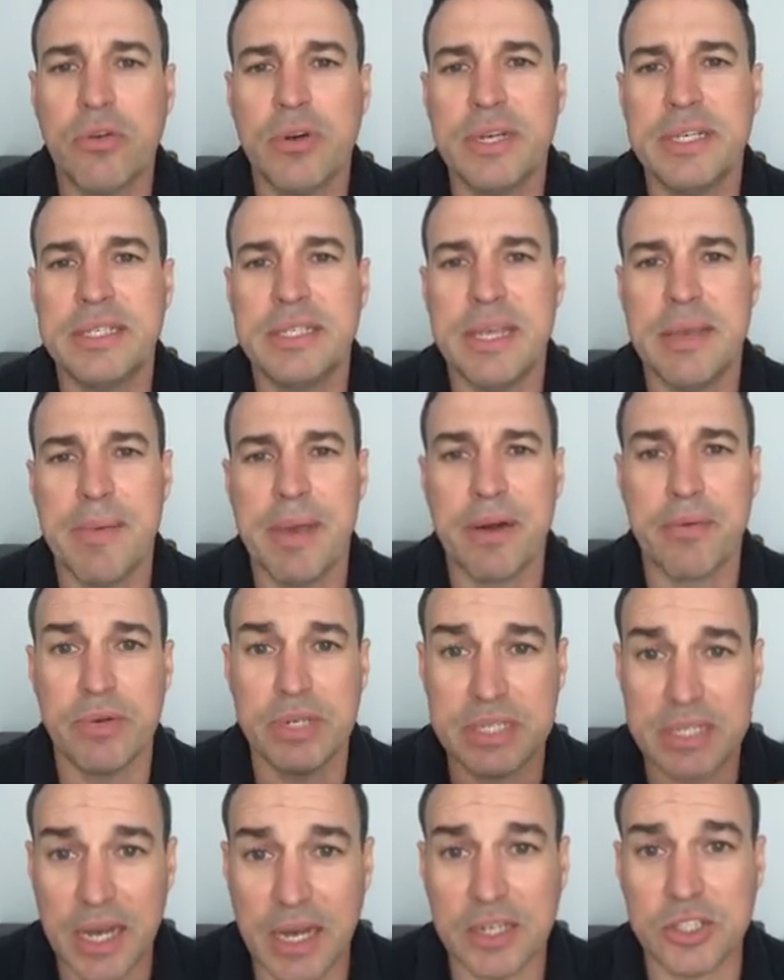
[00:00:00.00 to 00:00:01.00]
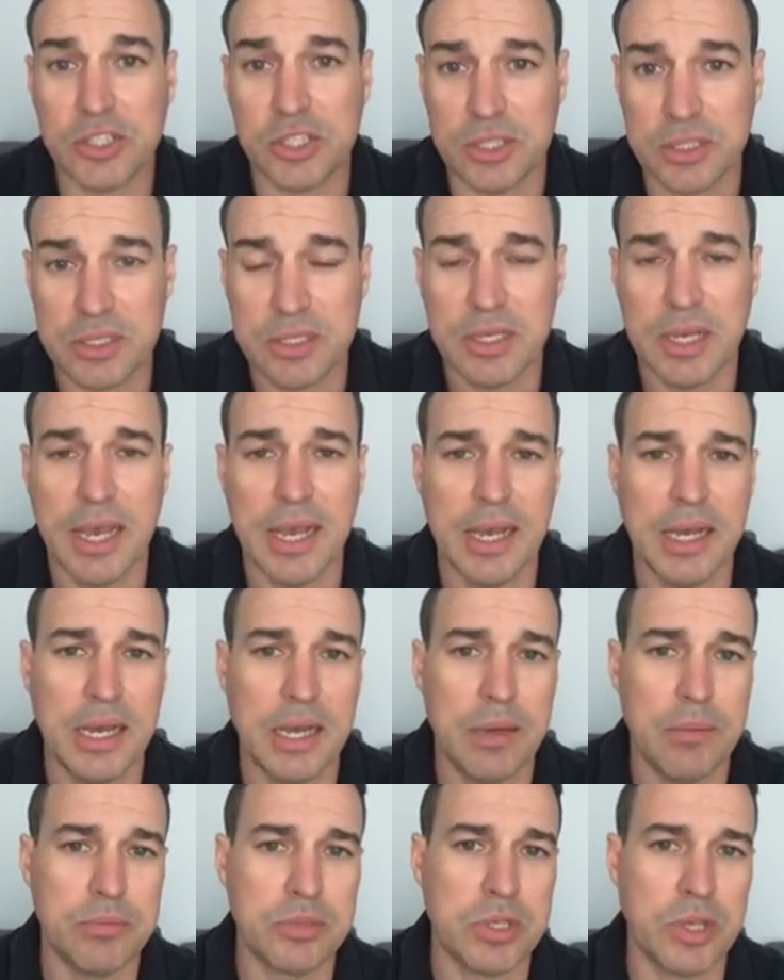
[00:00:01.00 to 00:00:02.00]
increase the amount of reductions.
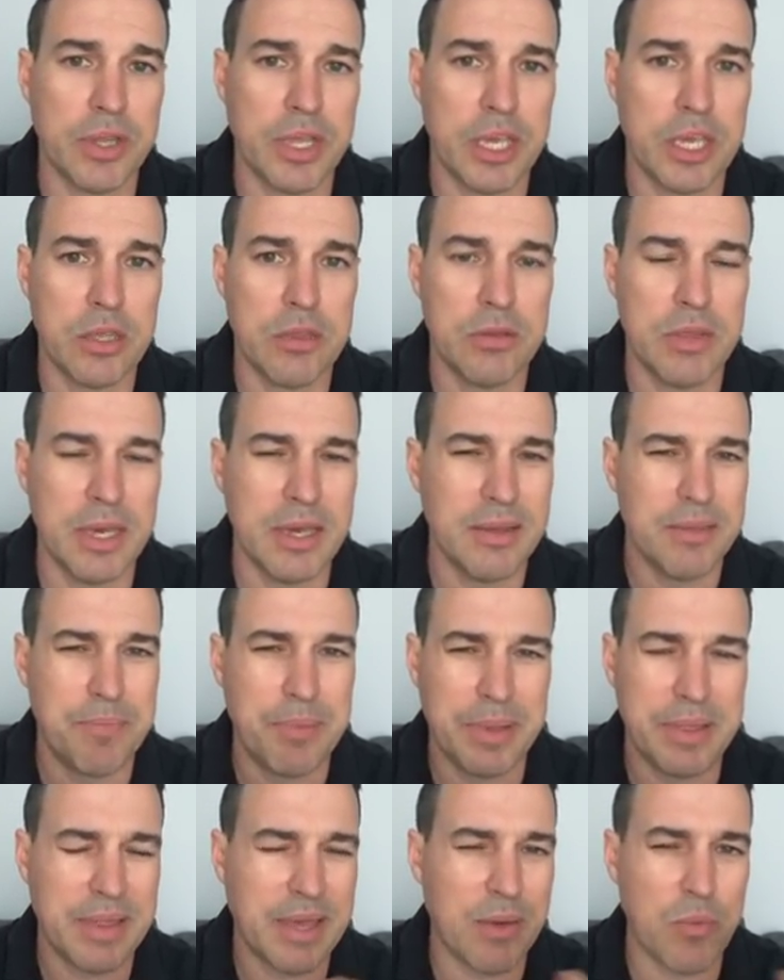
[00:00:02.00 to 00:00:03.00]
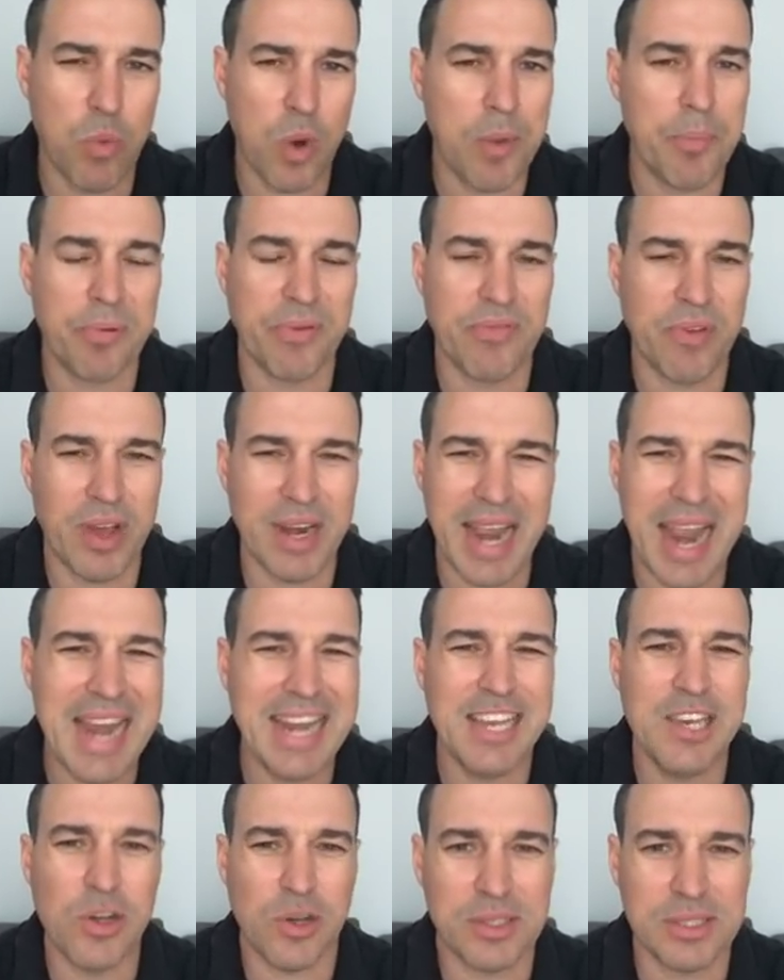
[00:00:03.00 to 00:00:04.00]
But they won't provide
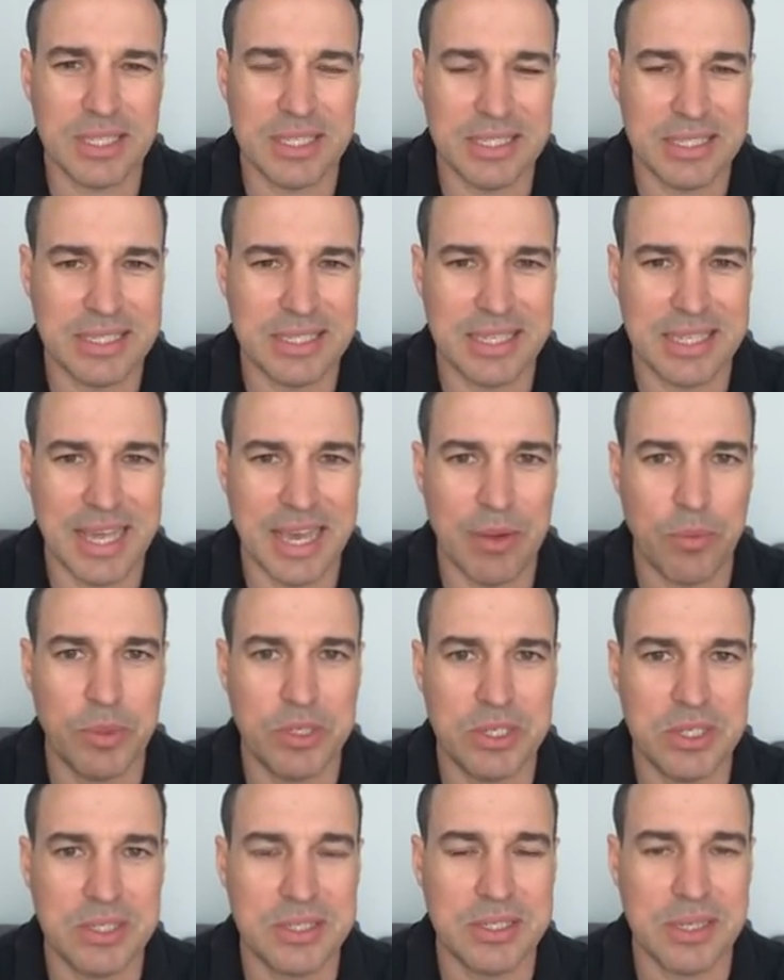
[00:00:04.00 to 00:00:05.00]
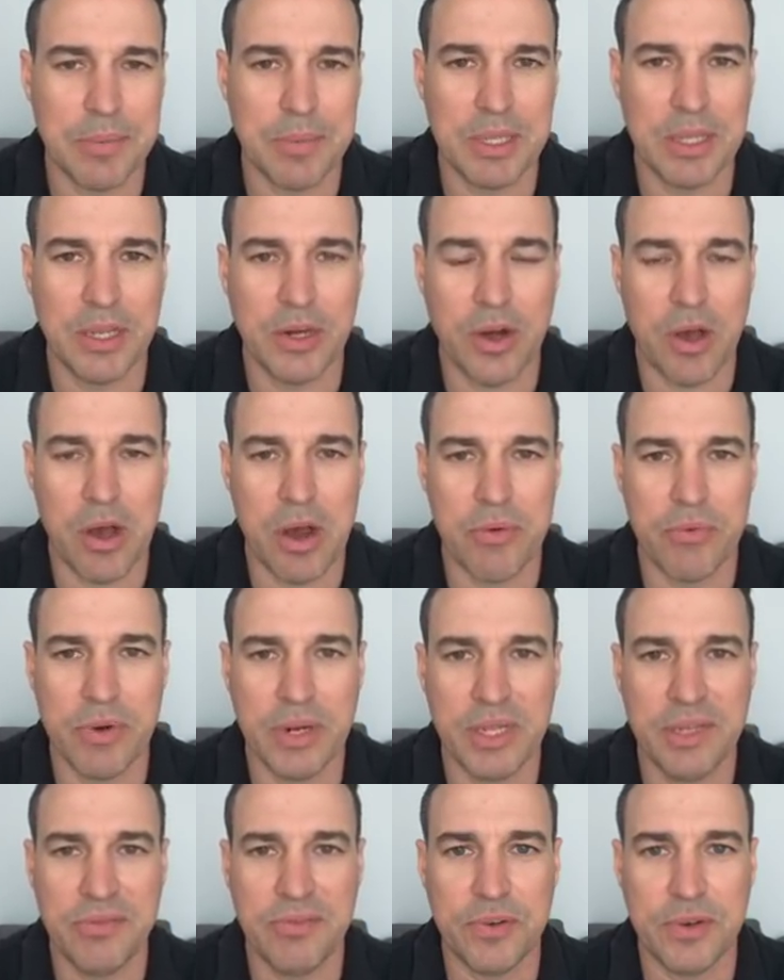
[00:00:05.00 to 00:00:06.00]
any costings to that, which is something that I
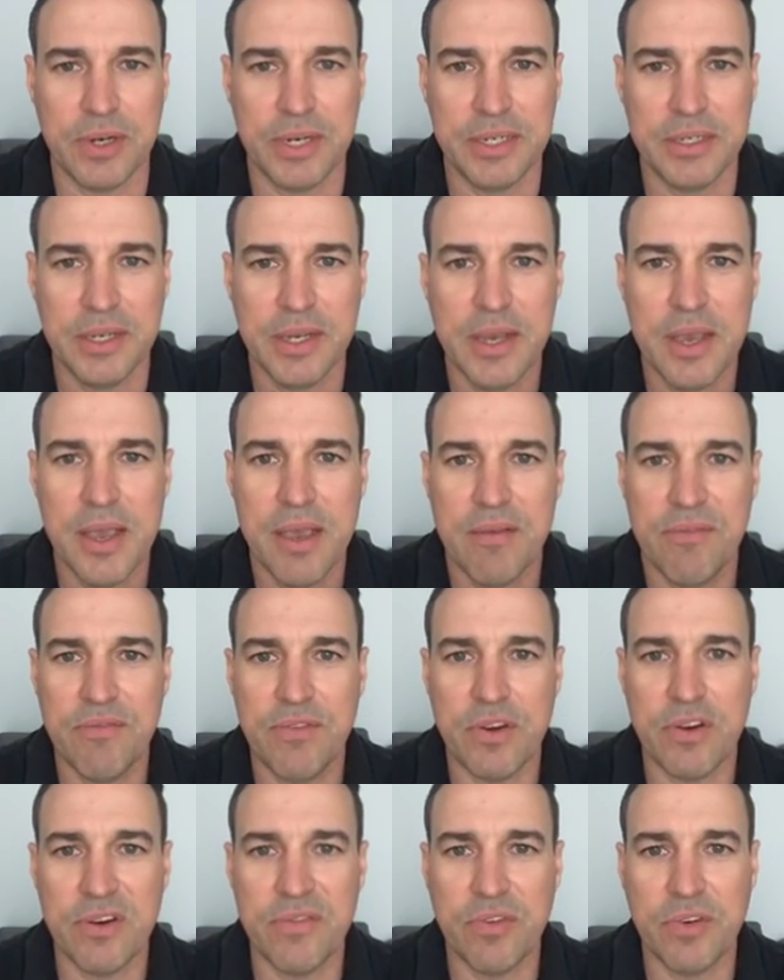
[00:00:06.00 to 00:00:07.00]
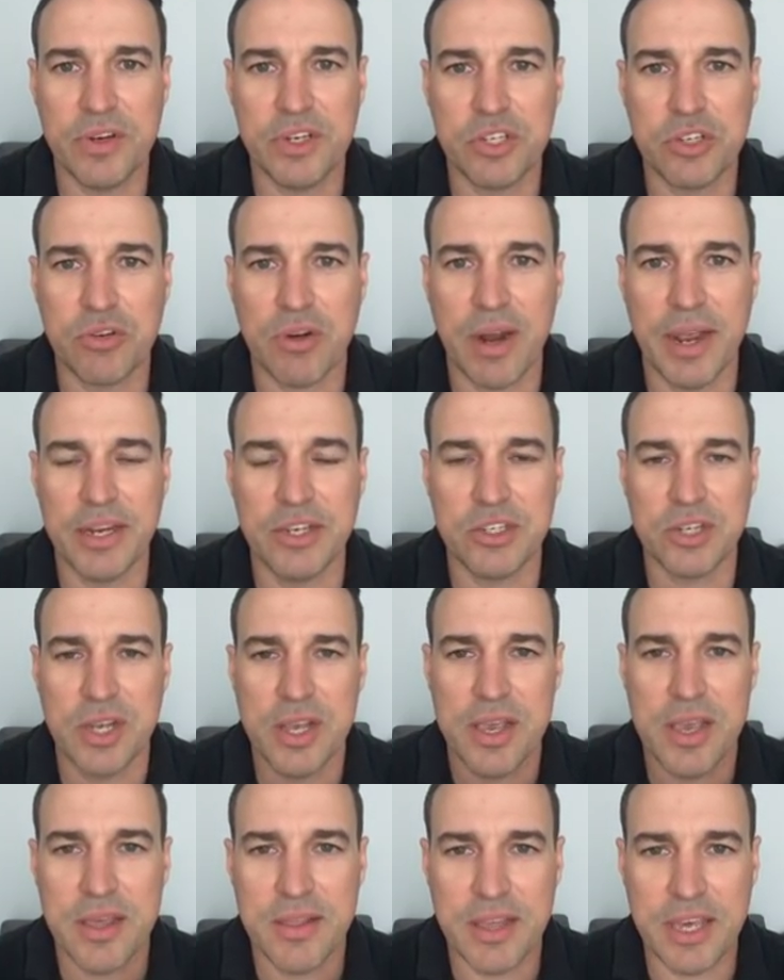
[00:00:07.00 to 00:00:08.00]
really find very, very strange.
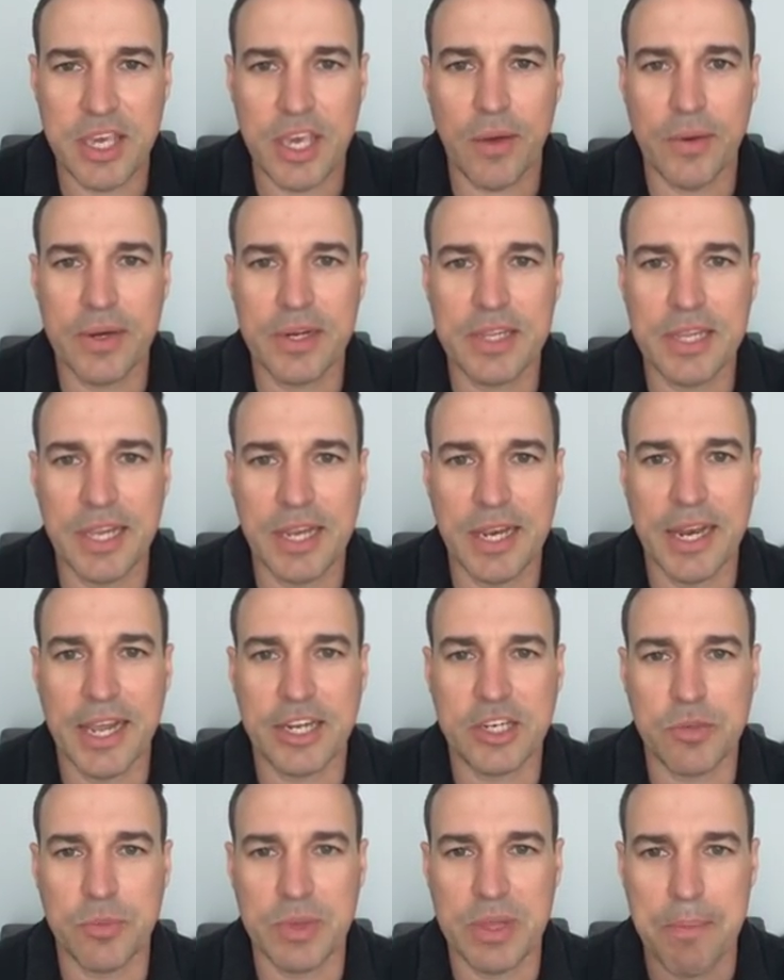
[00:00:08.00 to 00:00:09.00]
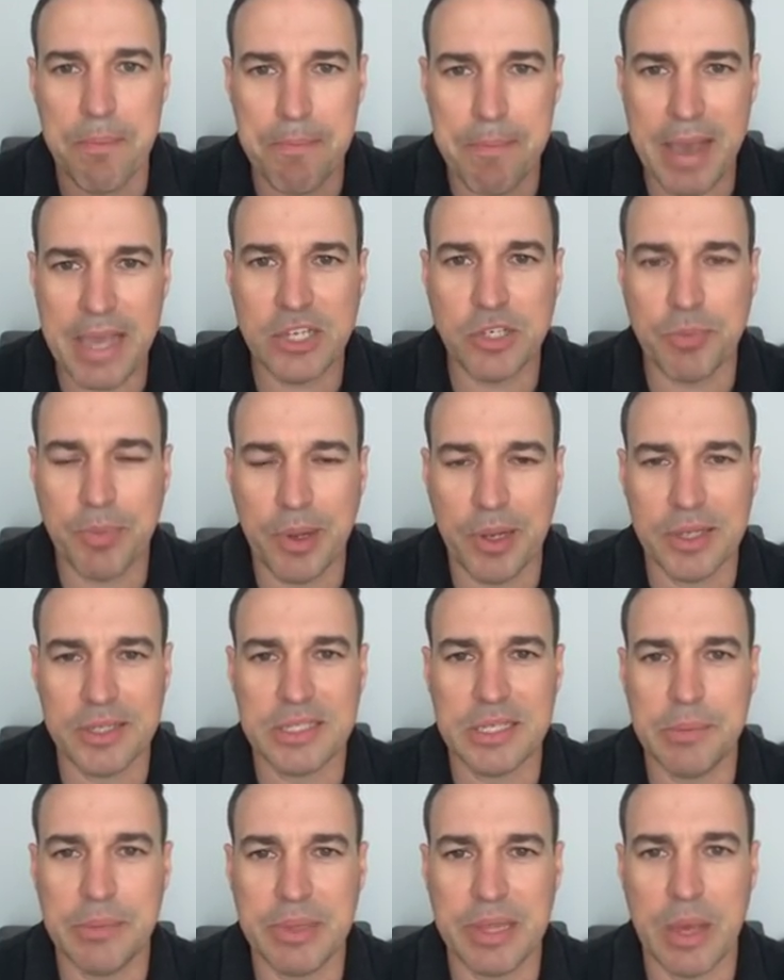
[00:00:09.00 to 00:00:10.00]
They're going to the election with a major
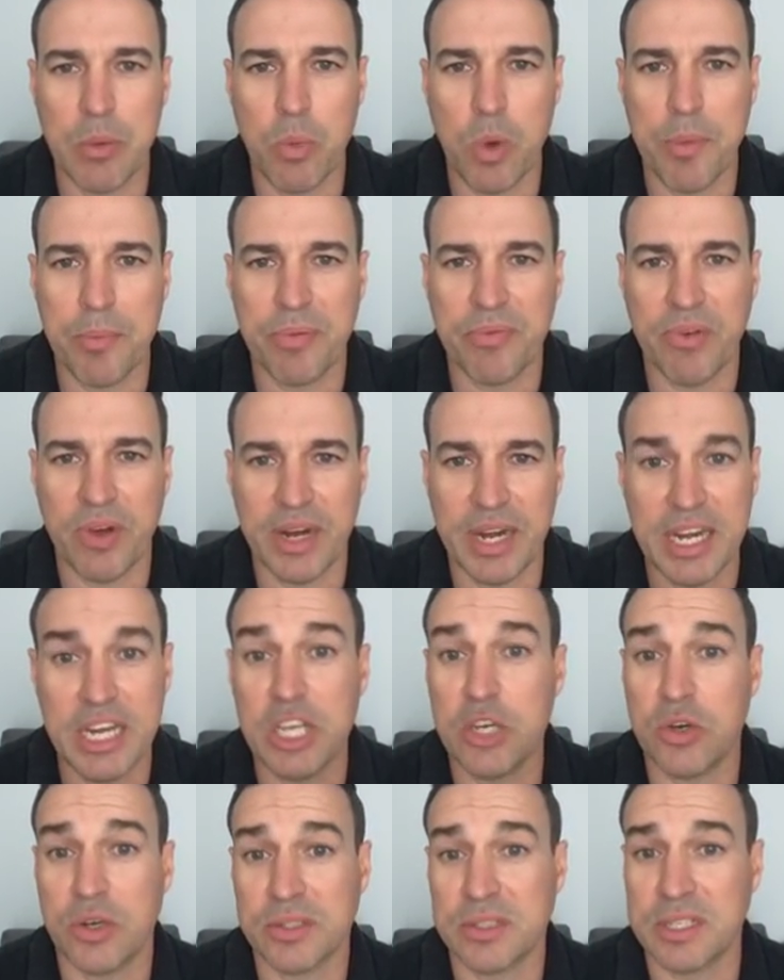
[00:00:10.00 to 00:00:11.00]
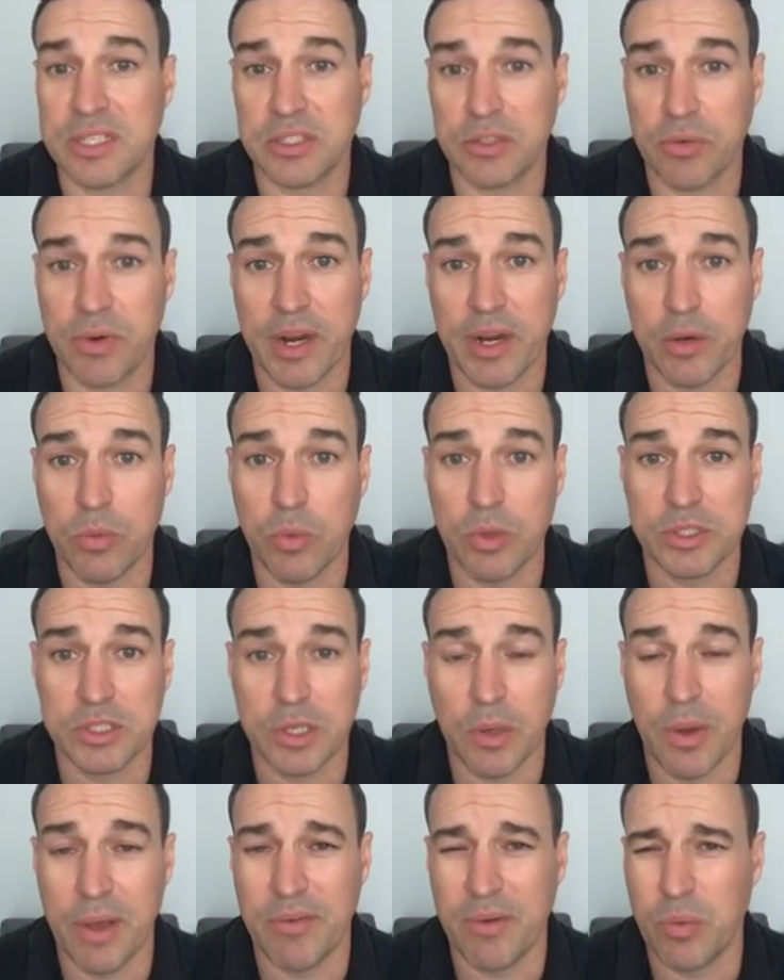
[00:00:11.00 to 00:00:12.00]
policy, but they won't provide any costings around it
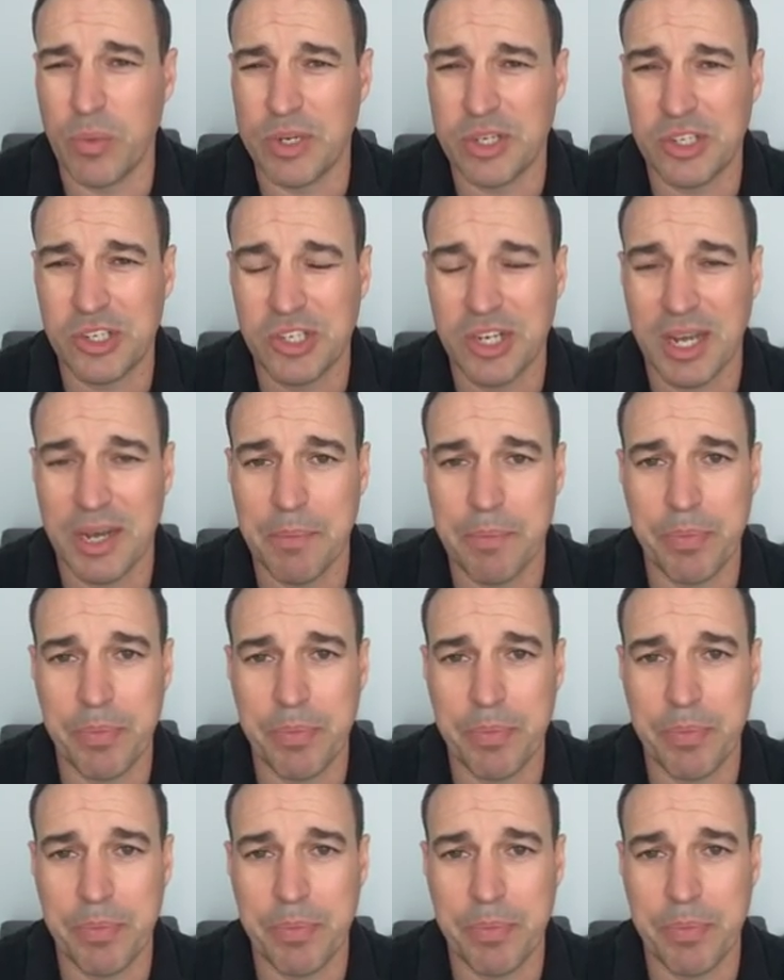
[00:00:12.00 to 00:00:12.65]
whatsoever, which